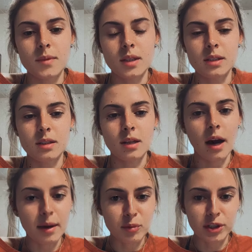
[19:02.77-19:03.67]
is a
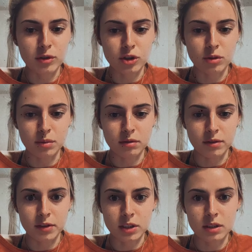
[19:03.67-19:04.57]
time where you should be
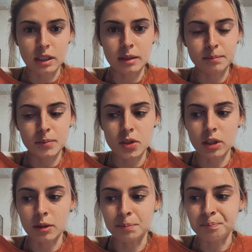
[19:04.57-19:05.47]
reversing.
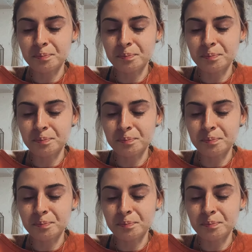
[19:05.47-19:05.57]
So,